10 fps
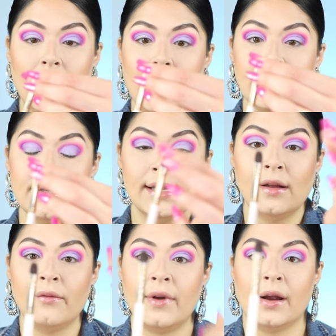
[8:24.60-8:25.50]
It's like
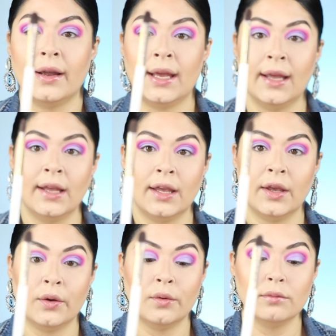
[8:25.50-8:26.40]
a very
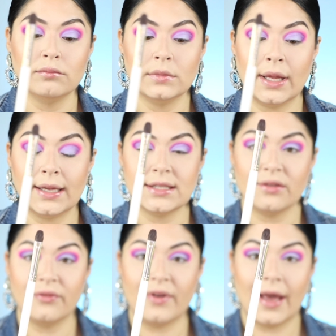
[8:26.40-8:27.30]
cute, like,
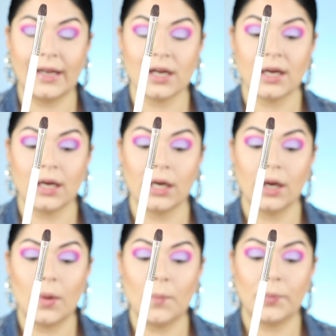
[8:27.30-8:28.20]
definer
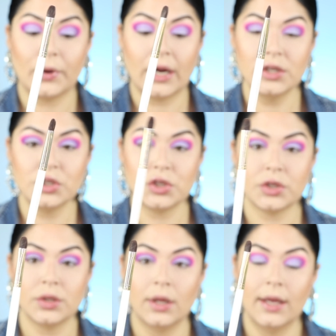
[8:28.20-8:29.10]
brush.